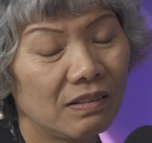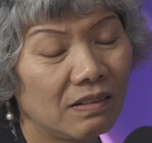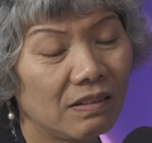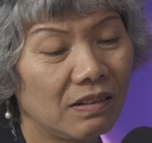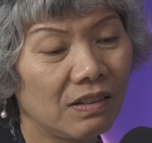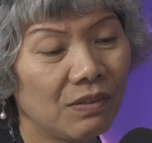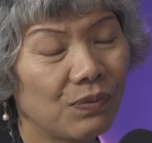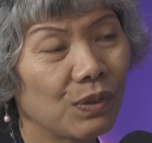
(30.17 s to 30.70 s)

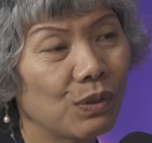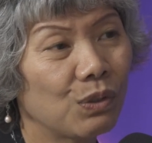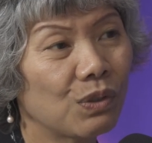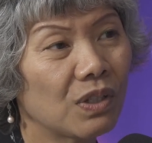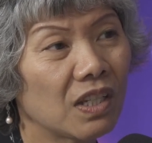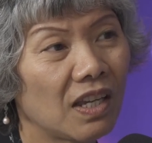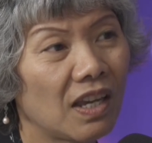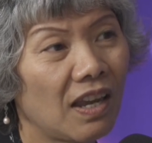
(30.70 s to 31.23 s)
If you're
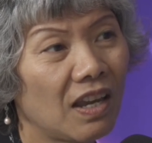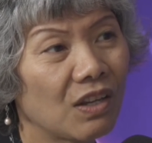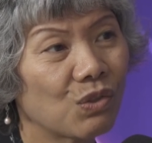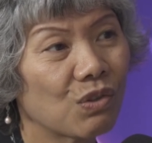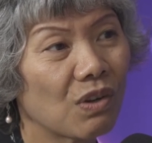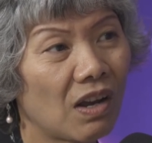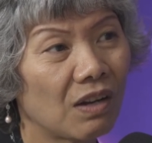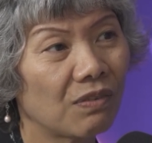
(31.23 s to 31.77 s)
looking at
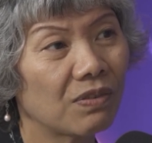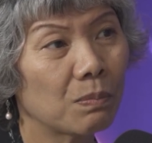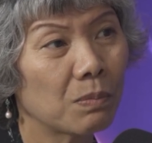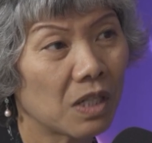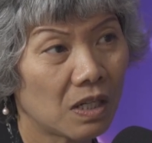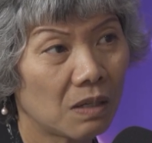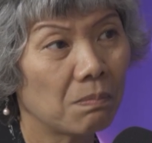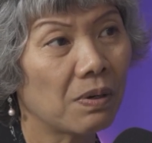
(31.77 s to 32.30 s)
HR from
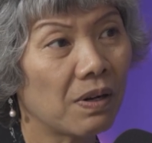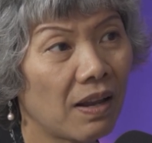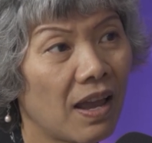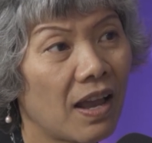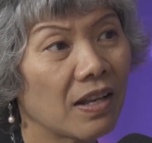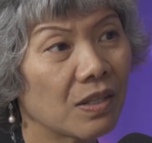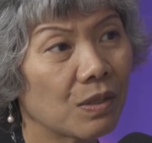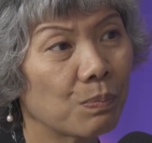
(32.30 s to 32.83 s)
a
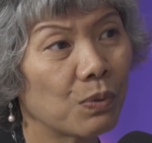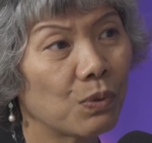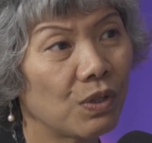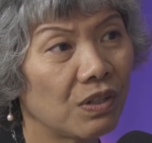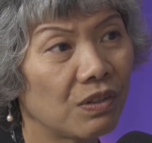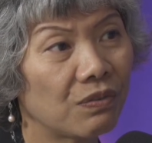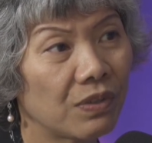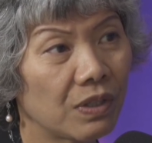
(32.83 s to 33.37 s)
compliance
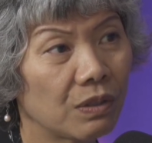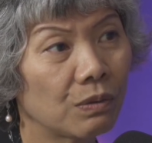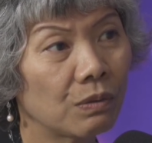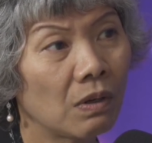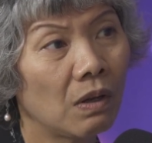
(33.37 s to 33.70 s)
point of view,